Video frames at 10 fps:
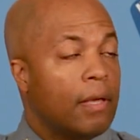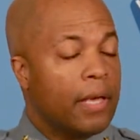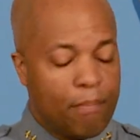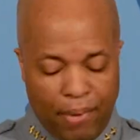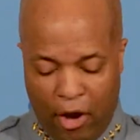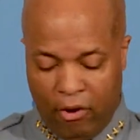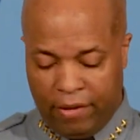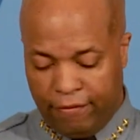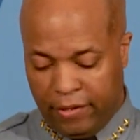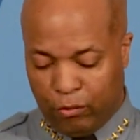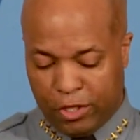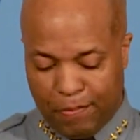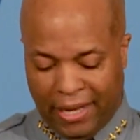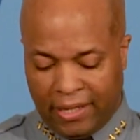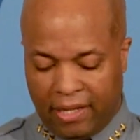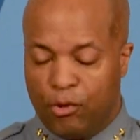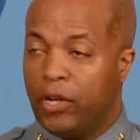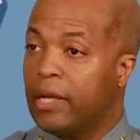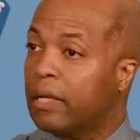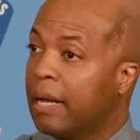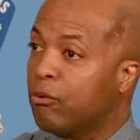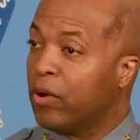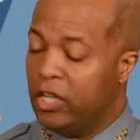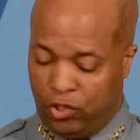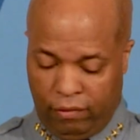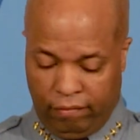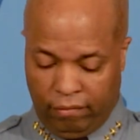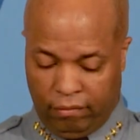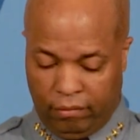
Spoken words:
imperative and respected community collaboration